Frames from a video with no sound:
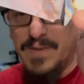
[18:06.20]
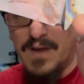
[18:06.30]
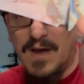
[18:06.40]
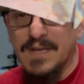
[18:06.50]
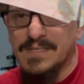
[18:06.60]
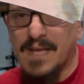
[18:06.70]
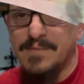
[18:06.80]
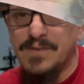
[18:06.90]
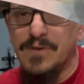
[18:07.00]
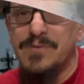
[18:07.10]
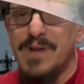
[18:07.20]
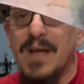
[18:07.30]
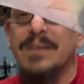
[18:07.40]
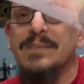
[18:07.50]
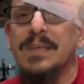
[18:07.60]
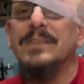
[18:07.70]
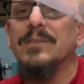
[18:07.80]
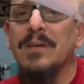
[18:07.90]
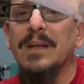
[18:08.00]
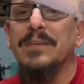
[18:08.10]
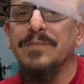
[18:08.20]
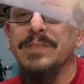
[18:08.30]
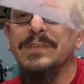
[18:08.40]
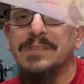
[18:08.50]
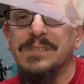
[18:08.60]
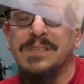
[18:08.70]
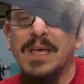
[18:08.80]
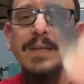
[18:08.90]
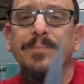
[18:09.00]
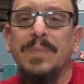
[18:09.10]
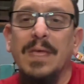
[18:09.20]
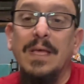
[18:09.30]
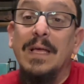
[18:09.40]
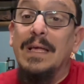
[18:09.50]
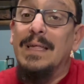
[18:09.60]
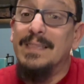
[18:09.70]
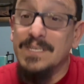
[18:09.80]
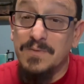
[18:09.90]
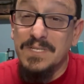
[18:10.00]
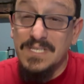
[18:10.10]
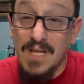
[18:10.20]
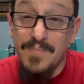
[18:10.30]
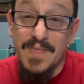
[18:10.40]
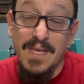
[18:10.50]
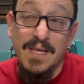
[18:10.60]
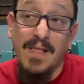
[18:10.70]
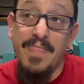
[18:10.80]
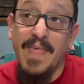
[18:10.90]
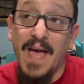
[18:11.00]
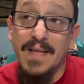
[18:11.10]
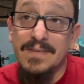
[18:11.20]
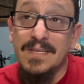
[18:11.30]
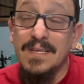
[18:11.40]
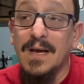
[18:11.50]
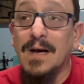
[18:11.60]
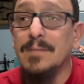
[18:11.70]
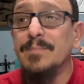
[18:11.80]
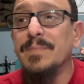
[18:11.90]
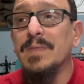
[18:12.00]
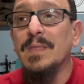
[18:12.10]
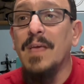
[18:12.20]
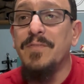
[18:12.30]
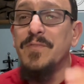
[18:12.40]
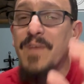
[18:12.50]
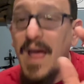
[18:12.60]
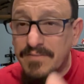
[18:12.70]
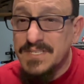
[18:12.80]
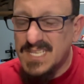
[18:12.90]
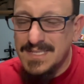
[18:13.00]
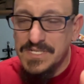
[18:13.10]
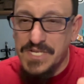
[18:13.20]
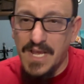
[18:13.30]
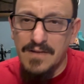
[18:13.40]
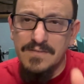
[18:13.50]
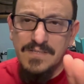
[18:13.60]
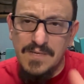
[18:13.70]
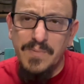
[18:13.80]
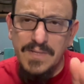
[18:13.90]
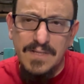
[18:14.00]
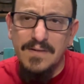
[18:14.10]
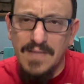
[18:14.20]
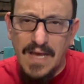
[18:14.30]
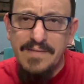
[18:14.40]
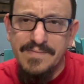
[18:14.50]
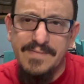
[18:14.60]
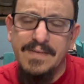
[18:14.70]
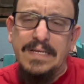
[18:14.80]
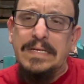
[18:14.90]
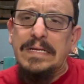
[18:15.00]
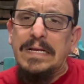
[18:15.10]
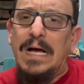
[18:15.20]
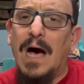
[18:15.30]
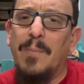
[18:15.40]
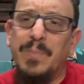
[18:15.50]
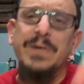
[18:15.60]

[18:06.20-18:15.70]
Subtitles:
honest. I do not take the credit for this design. This was something that, if you've ever seen the channel Simple Little Life, I'll